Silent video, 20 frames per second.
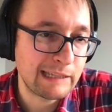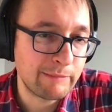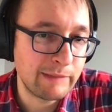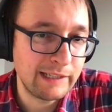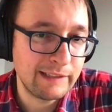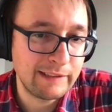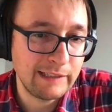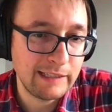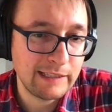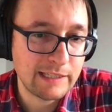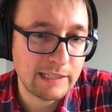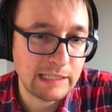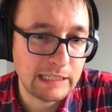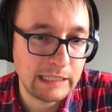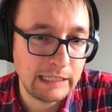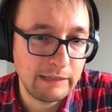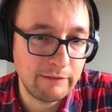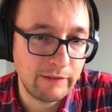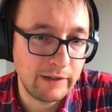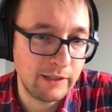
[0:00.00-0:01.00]
my dates
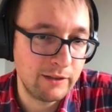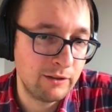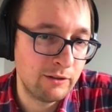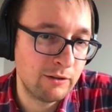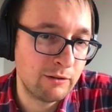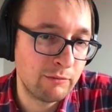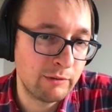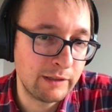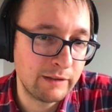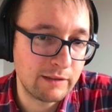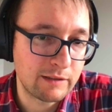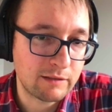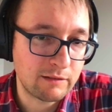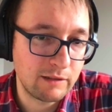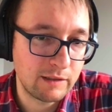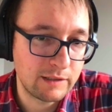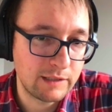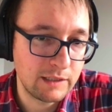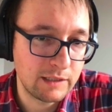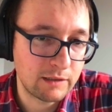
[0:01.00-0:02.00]
if I know when this
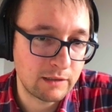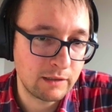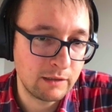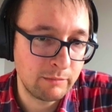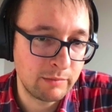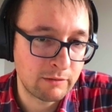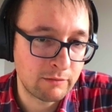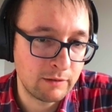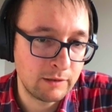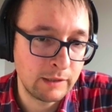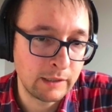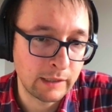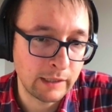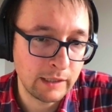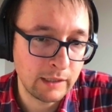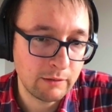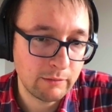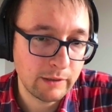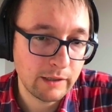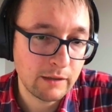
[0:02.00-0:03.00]
class is going to be running
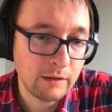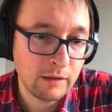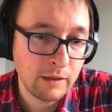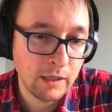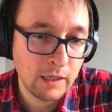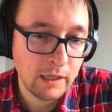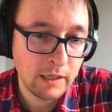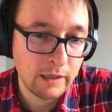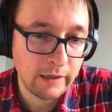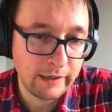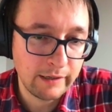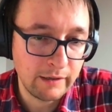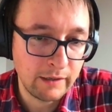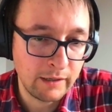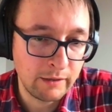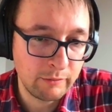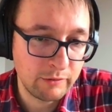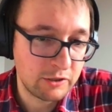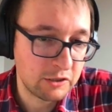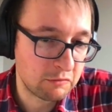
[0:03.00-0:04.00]
anyway,
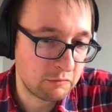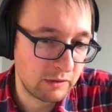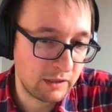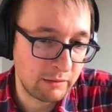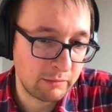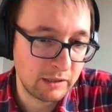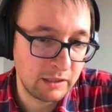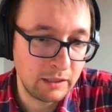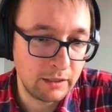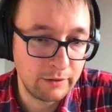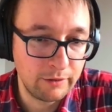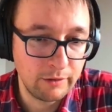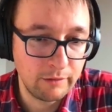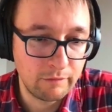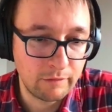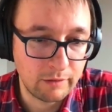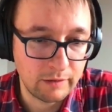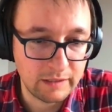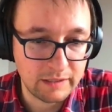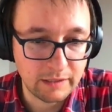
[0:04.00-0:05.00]
which is what I'm going to do
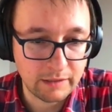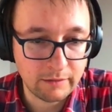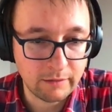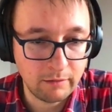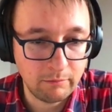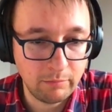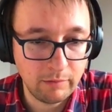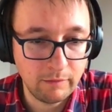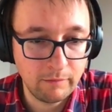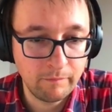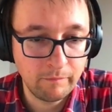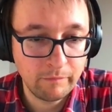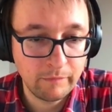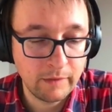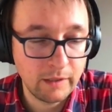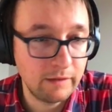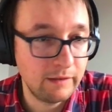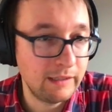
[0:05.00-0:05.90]
for this example. And